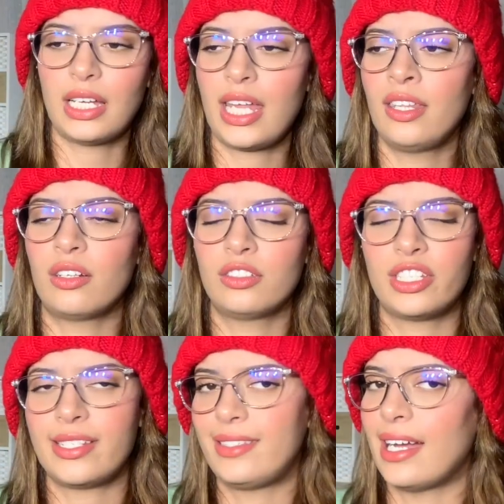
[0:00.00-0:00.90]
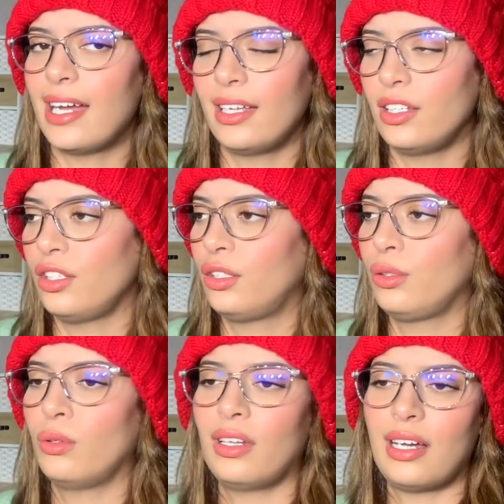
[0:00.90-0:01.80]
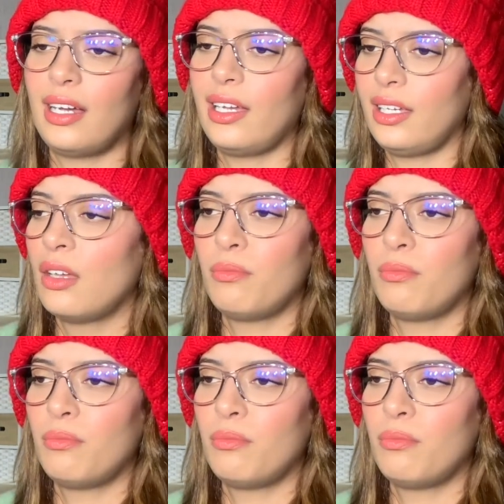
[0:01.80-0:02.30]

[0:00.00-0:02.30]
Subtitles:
And not just that, you lie